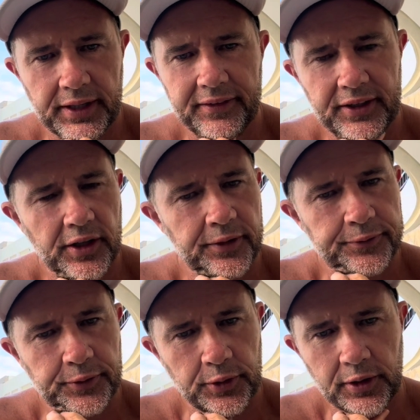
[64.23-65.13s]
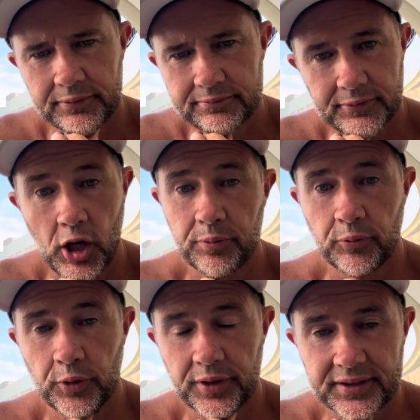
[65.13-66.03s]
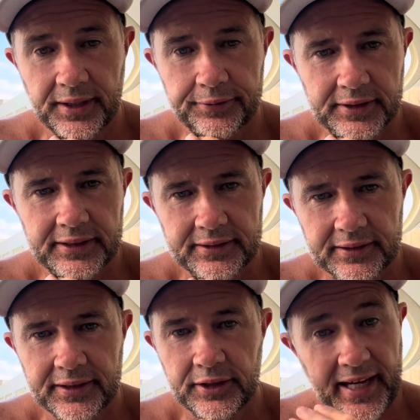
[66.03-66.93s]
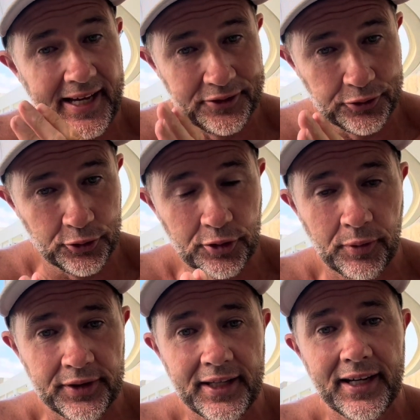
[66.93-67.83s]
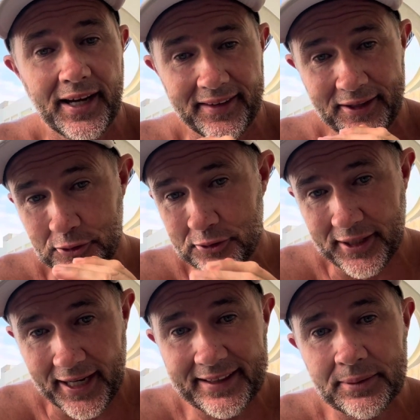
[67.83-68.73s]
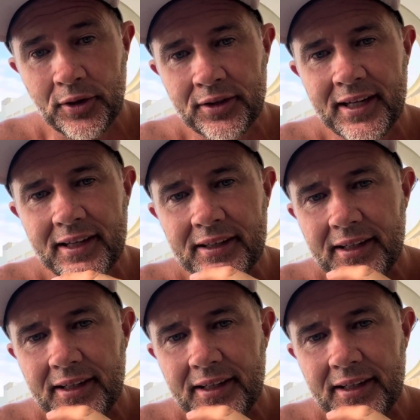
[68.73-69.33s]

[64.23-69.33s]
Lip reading: They're not for open water, definitely. You can do them on there, and they do take them on there.